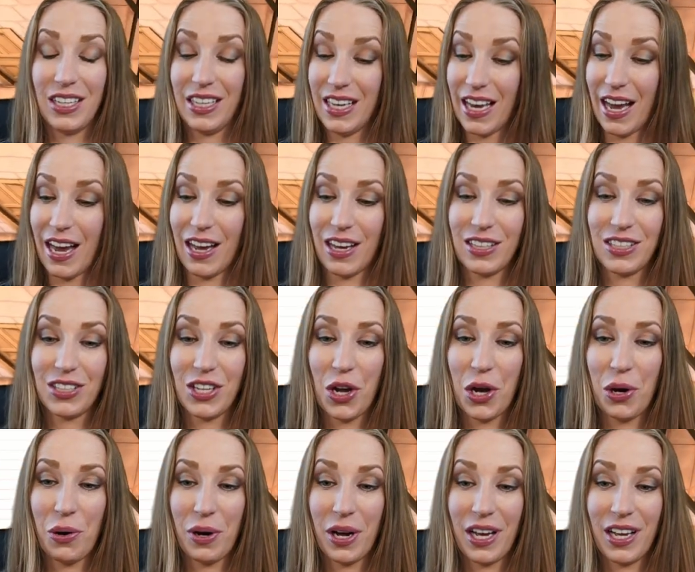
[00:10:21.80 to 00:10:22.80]
Yeah,
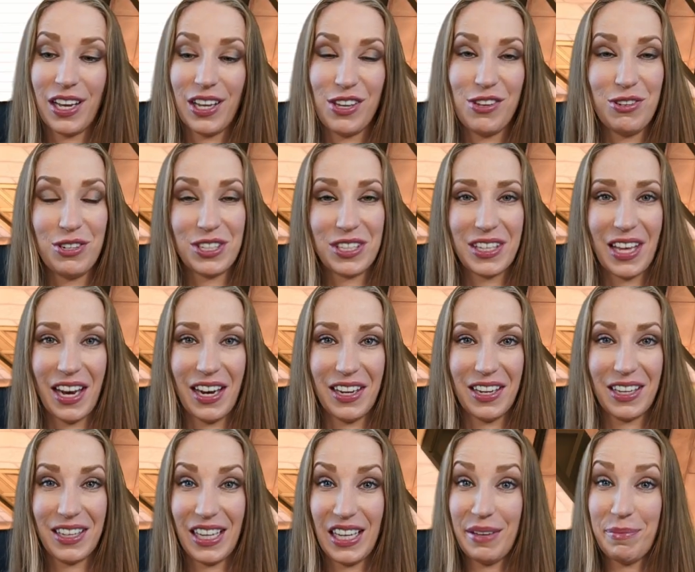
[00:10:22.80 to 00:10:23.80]
so you just
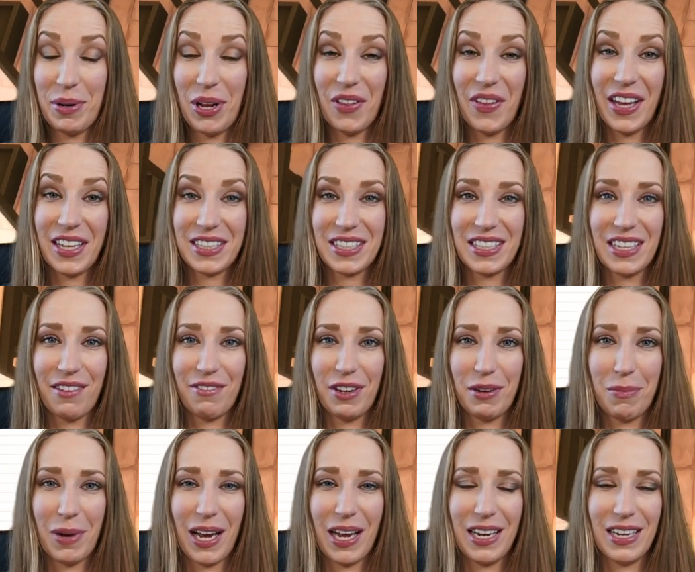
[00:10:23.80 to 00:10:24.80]
gotta keep all that stuff in
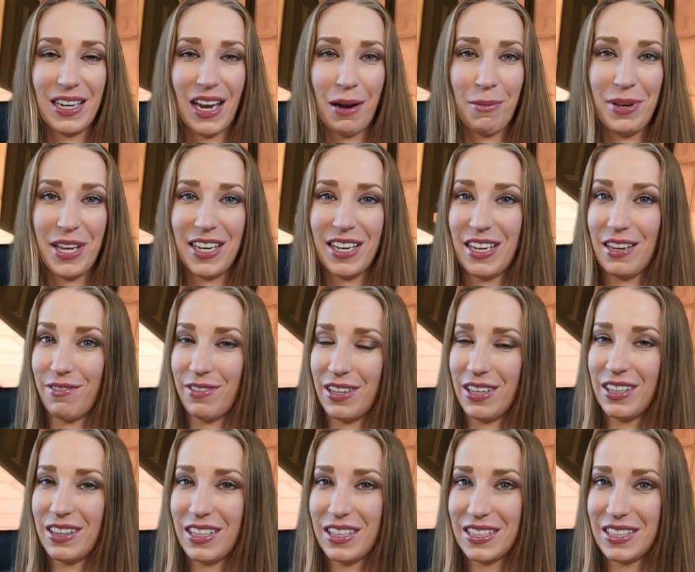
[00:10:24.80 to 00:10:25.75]
mind. I mean, even in The